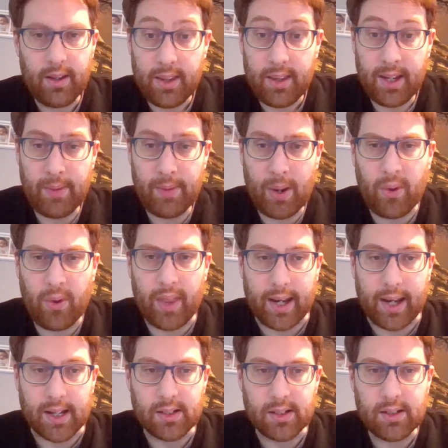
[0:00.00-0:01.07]
Think about what
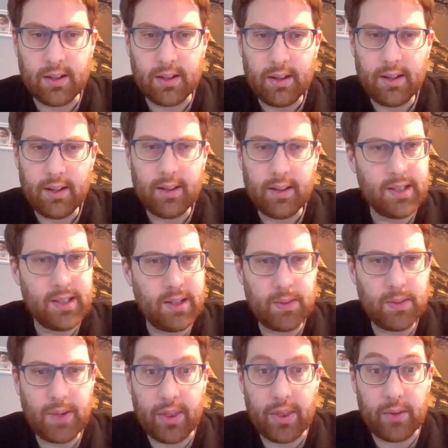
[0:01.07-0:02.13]
that is. It seems to
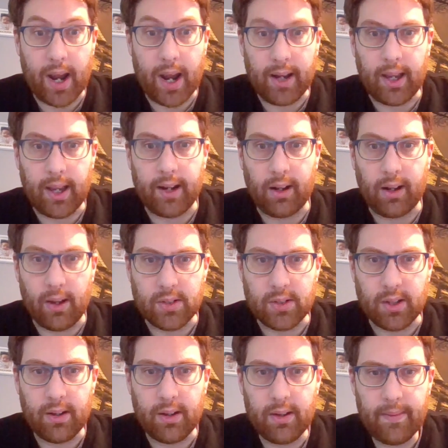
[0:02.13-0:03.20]
be a threat getting closer.